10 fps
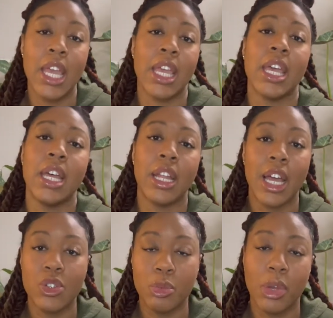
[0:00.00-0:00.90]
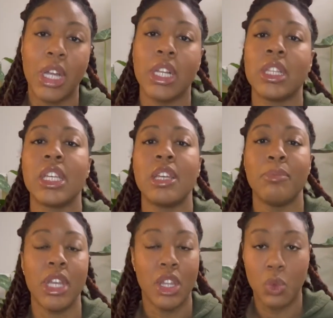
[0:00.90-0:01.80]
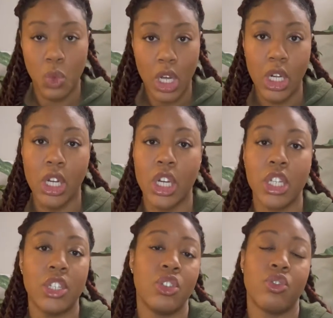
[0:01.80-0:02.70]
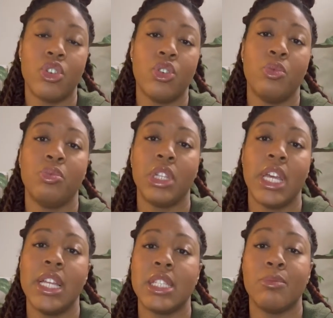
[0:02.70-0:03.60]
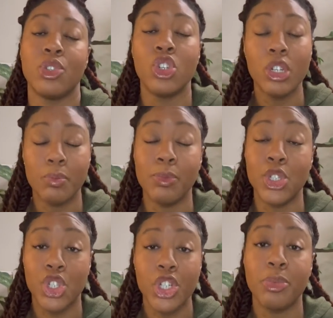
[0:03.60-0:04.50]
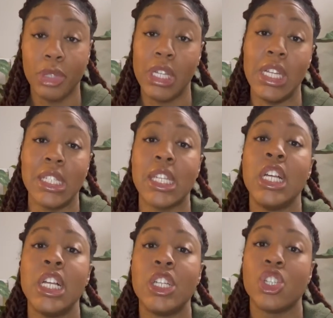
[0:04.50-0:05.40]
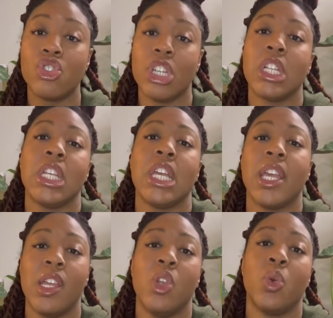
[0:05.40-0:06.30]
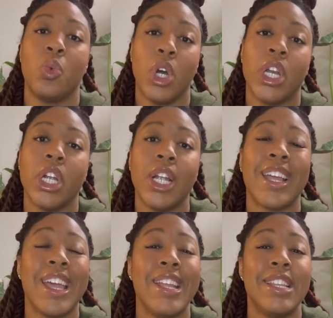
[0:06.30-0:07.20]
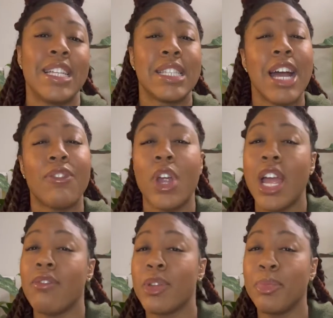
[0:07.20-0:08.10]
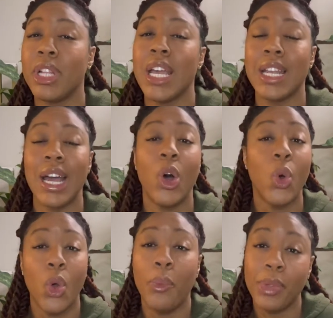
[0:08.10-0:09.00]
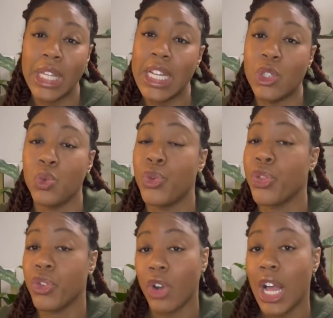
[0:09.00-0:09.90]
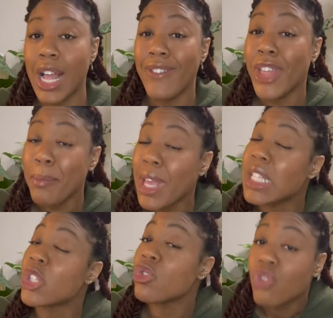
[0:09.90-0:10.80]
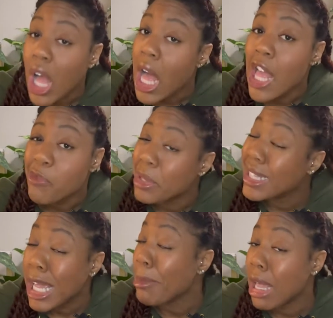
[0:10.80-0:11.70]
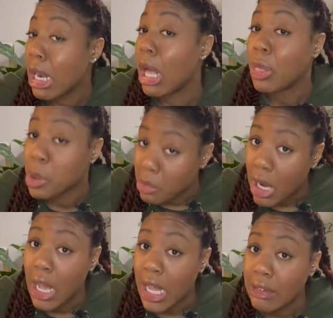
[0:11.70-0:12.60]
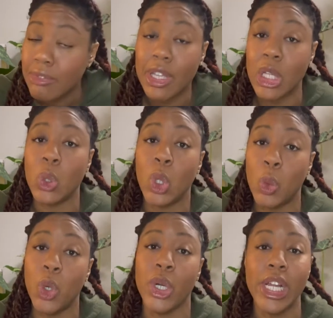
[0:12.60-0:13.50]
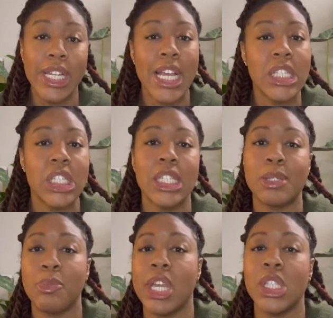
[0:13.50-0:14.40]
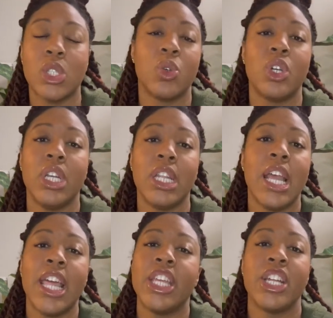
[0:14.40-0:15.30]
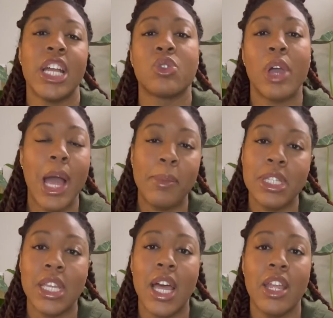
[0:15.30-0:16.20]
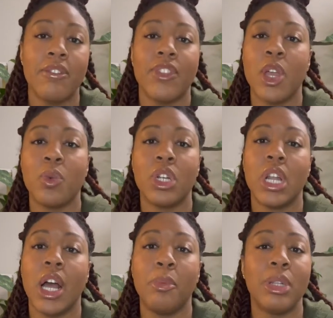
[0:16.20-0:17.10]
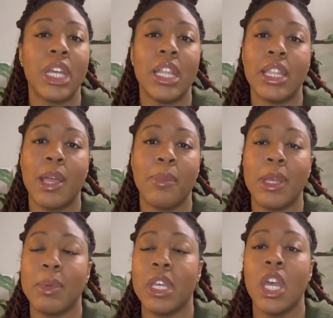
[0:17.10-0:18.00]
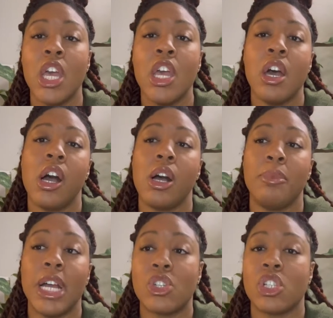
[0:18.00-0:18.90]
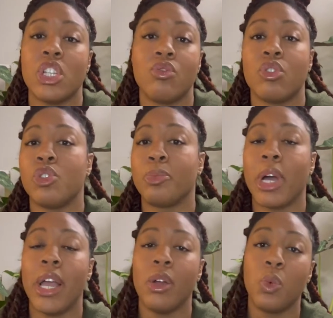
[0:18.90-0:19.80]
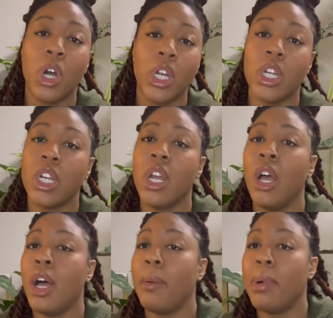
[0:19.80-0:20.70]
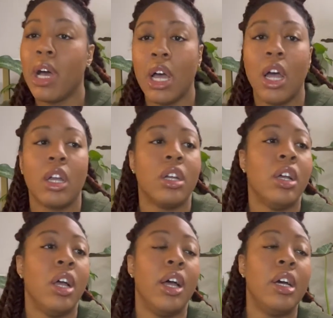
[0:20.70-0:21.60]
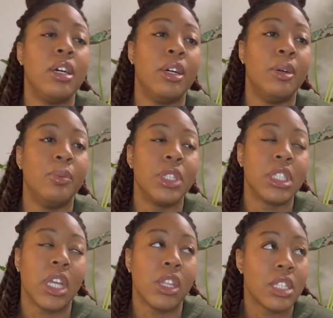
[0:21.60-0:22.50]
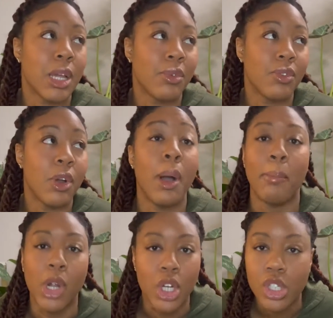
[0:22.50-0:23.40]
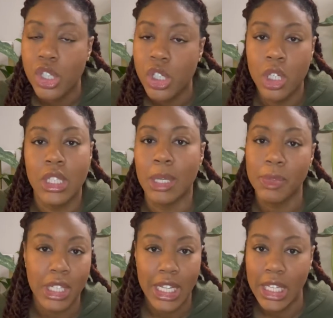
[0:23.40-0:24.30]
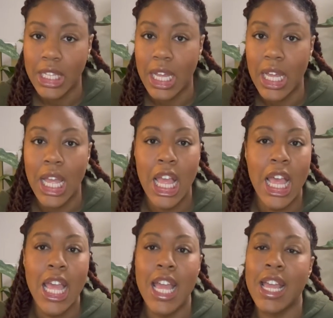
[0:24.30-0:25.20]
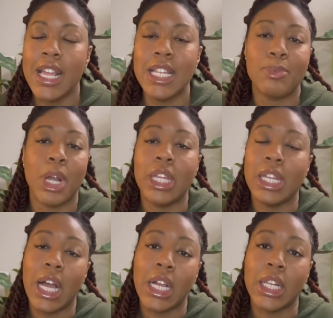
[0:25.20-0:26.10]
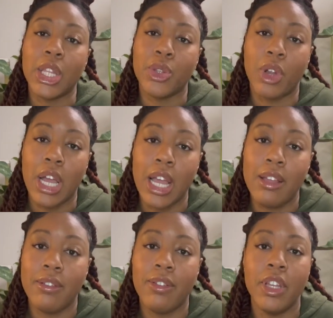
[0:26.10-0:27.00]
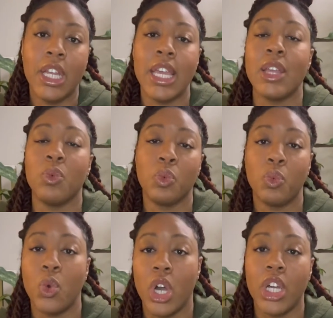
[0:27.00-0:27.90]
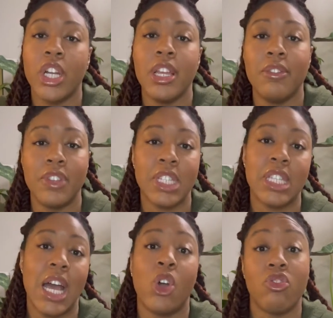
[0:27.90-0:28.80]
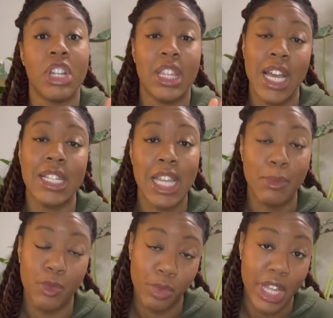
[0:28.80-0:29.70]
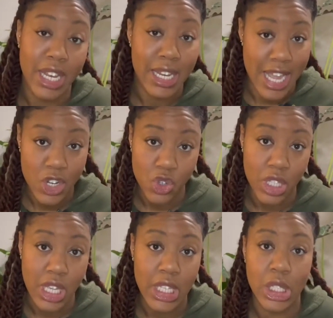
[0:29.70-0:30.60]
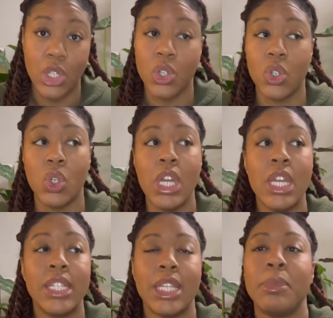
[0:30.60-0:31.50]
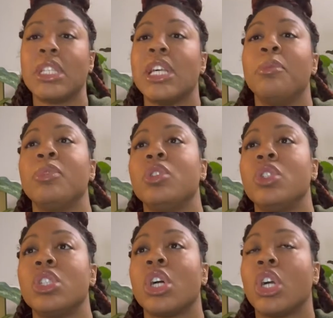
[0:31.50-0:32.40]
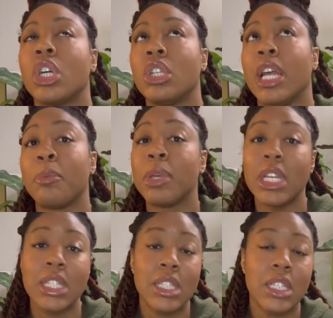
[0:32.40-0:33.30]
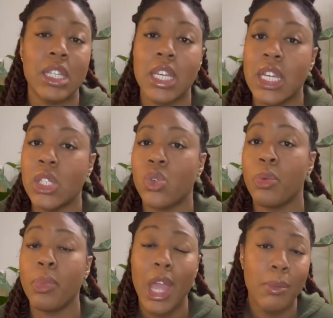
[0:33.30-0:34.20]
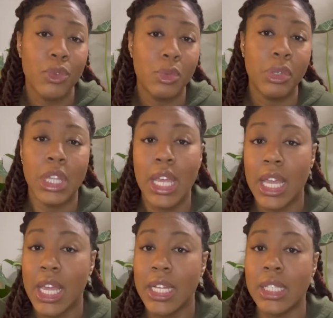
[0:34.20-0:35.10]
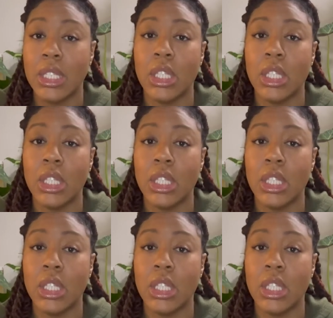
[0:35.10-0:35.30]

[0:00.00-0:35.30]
And hydroponically meaning water can grow plants, mature plants, strictly in water. And that's not for every plant. Not all plants will thrive. They may survive, but they may not thrive in all water. And that's just based on their natural habitat. If they were not a plant that maybe naturally grows by water, a bog, what's the other type of, a marsh, something like that, it's probably not going to thrive in water if it's not already that type of plant naturally. So some examples are like peace lilies or bamboo plants,